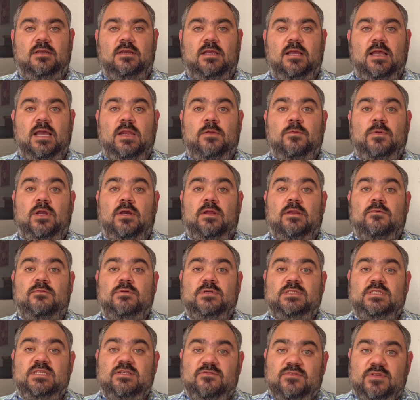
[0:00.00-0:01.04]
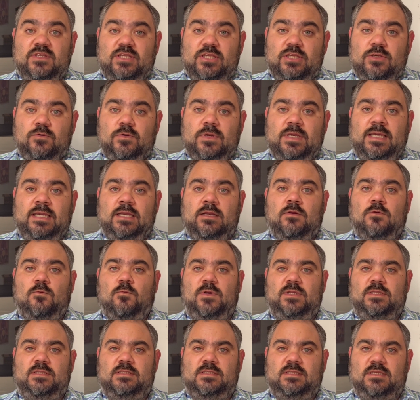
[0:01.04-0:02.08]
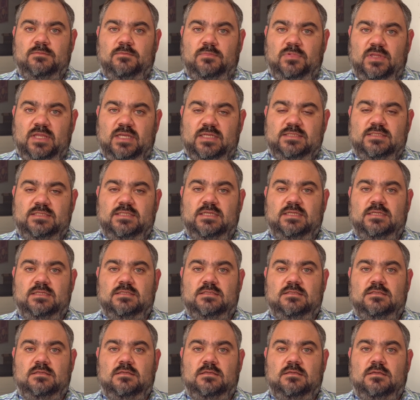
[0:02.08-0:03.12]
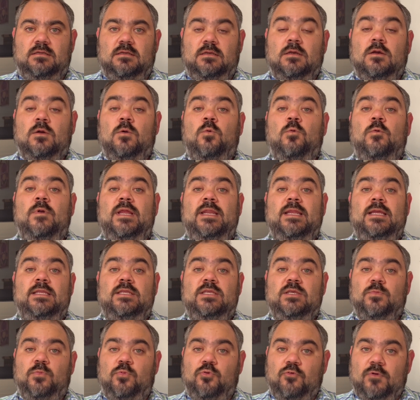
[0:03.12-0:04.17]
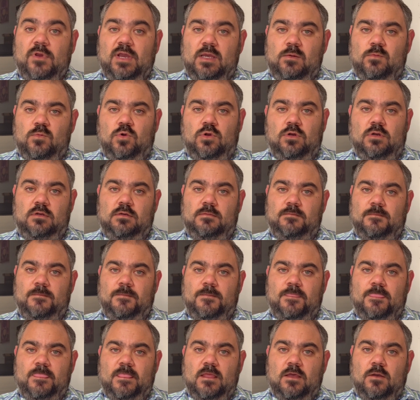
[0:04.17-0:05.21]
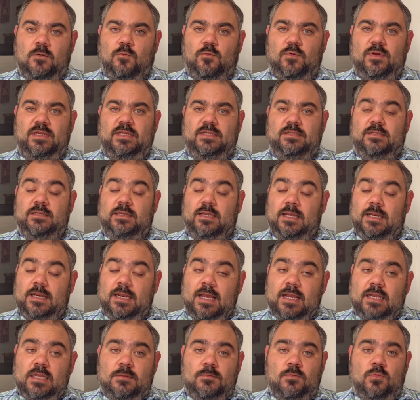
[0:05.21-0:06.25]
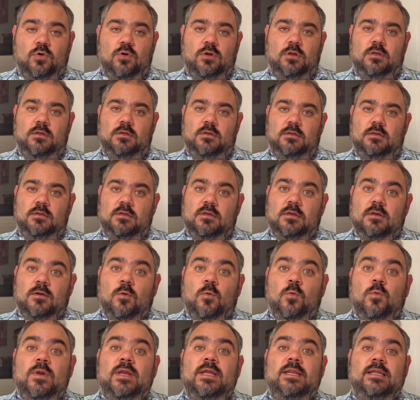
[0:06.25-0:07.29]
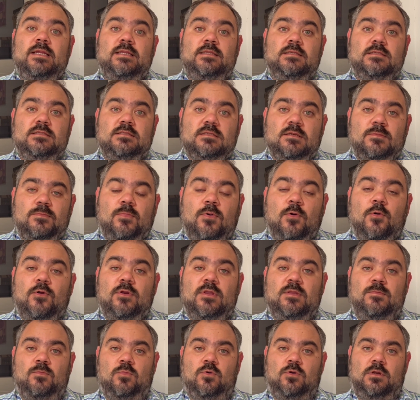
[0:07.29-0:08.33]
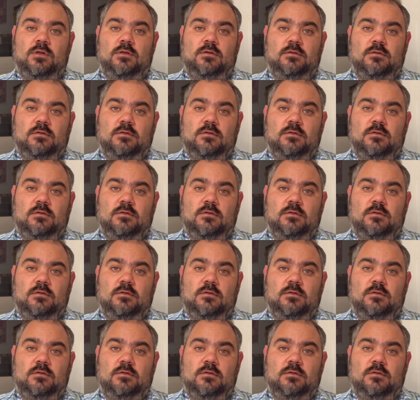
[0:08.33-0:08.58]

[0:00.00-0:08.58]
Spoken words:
and we're going to receive a new year with the blessings. We need to pray more. We need to connect more. We need to support more.